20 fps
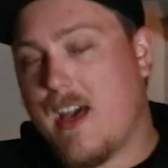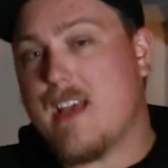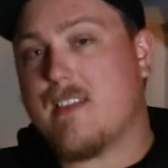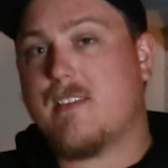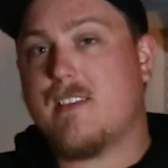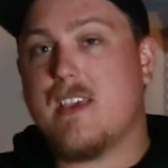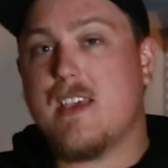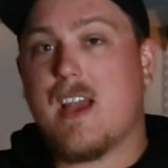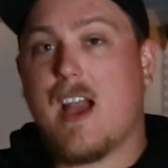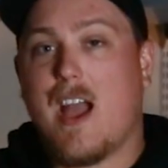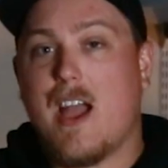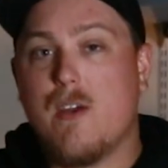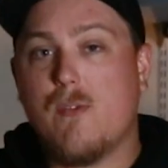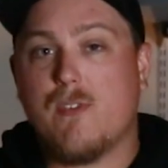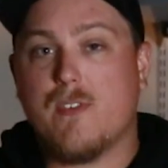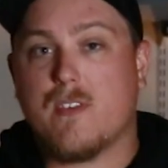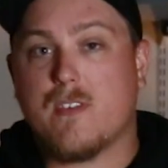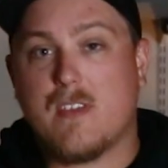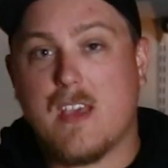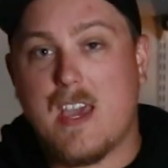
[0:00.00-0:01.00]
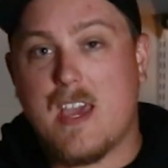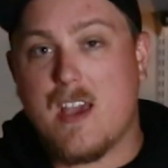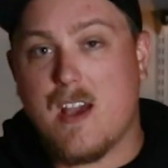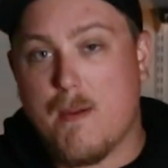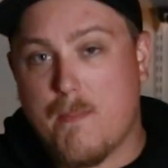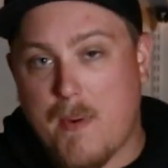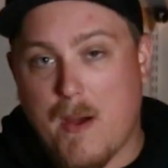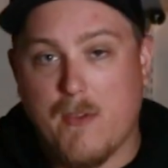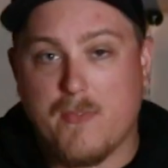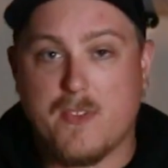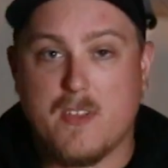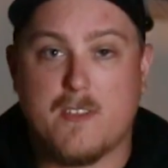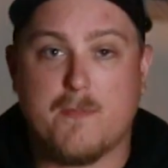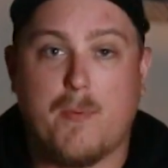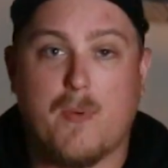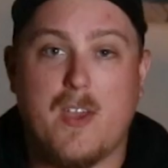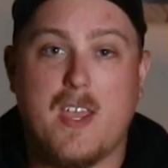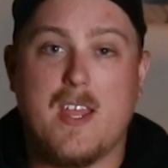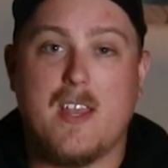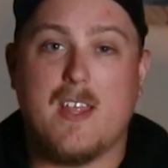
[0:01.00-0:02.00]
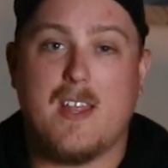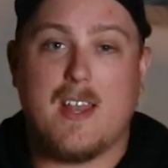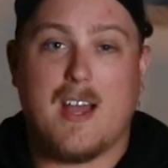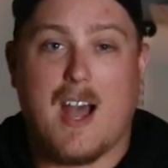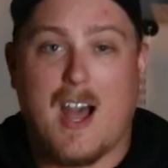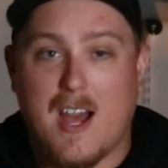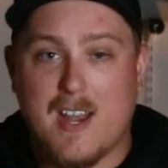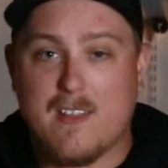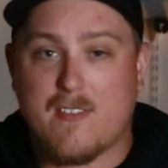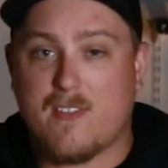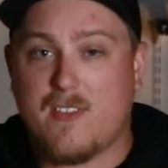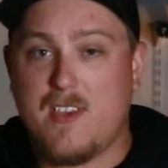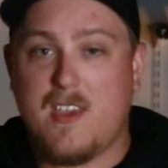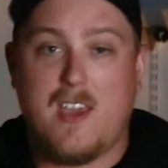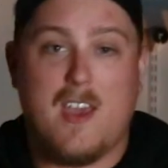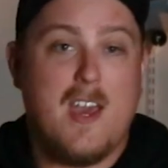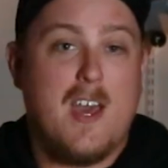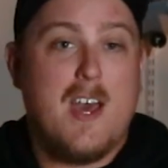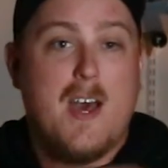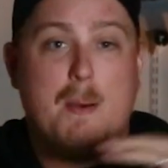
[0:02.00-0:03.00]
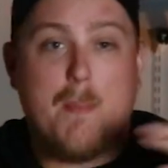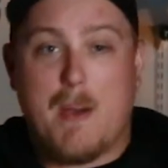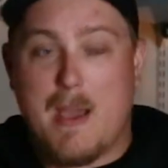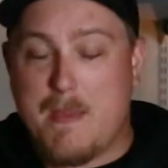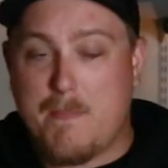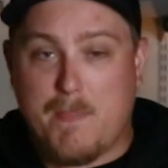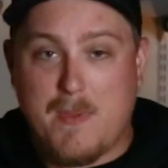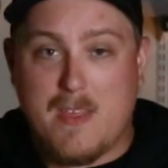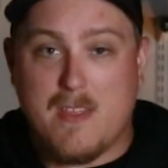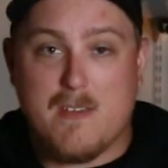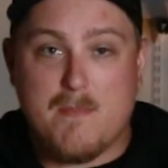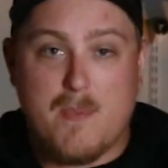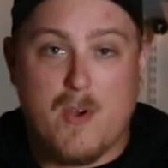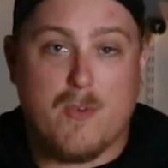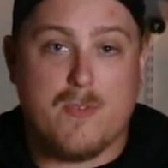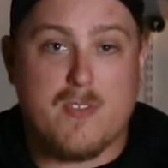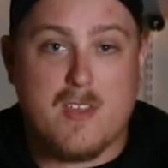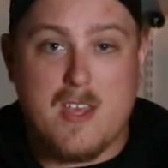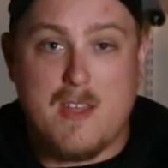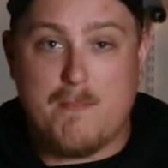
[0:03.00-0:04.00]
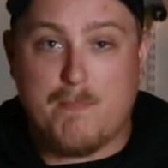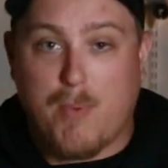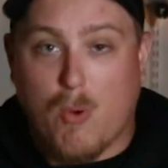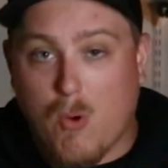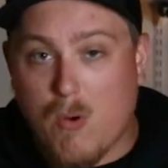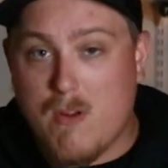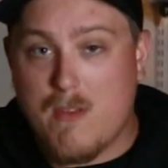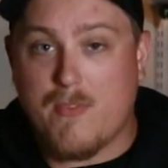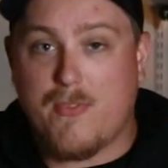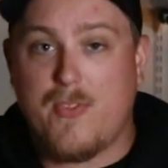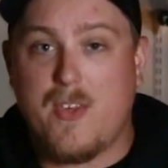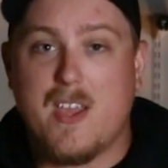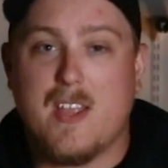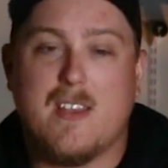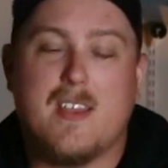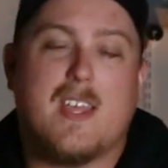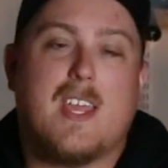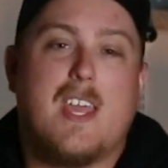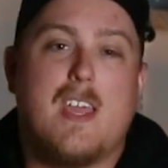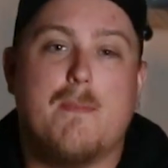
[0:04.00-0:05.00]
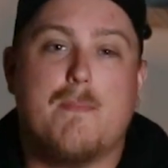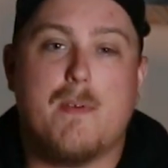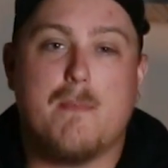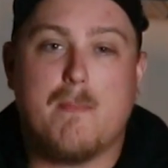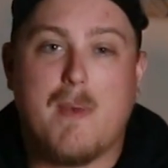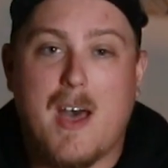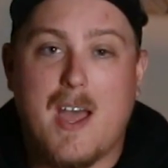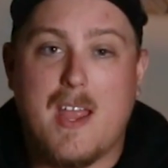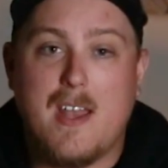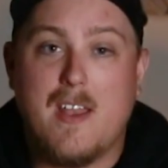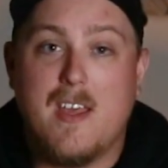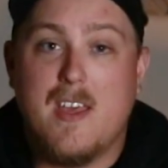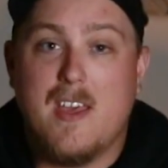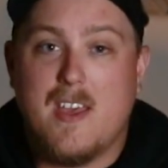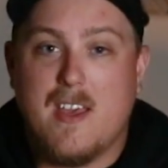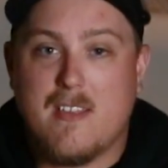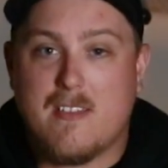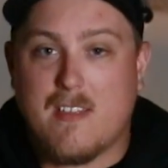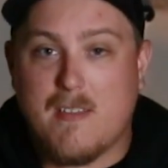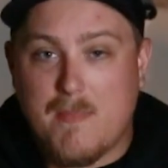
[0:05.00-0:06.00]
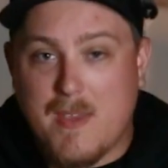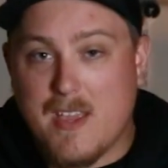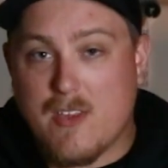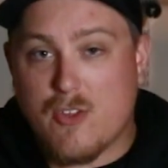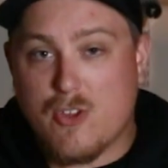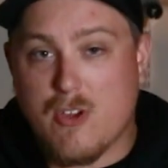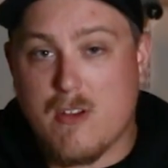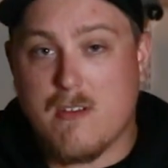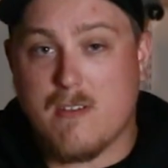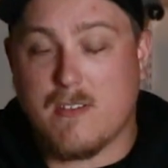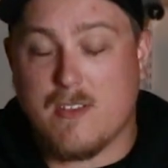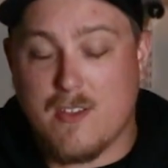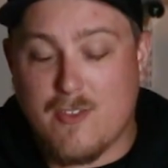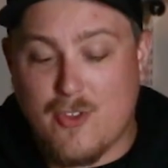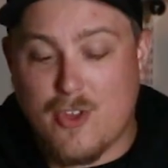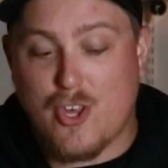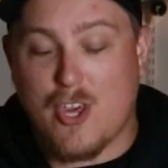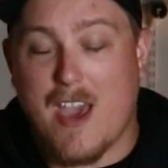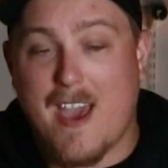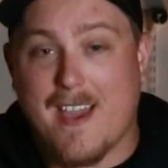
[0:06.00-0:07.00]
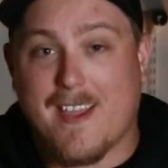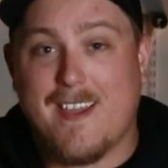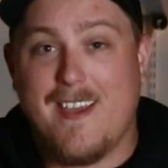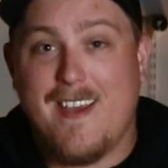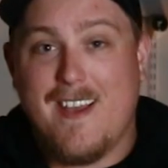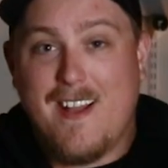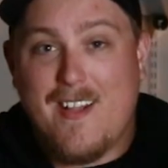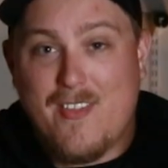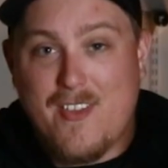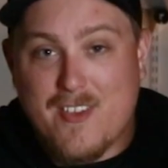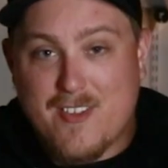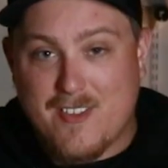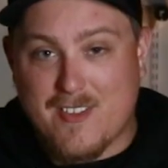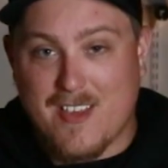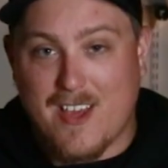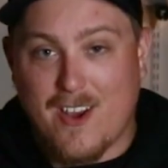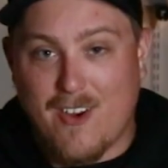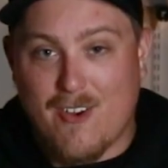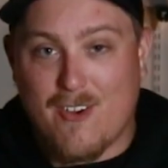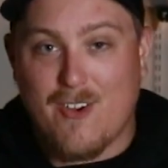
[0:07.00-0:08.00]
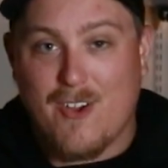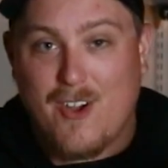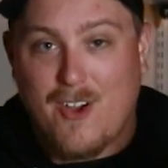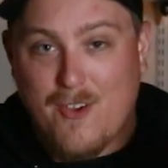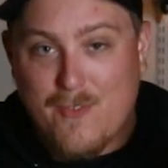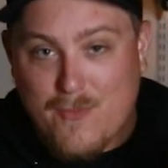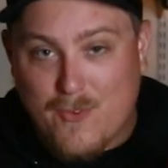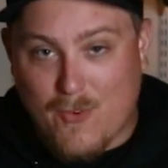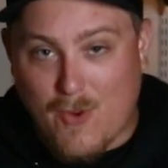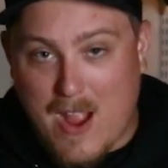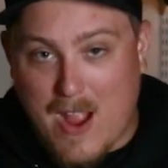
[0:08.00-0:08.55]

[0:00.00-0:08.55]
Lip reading: the last thing I will say about this plane, and honestly might be the most important thing to keep in mind, is to make sure to check the center of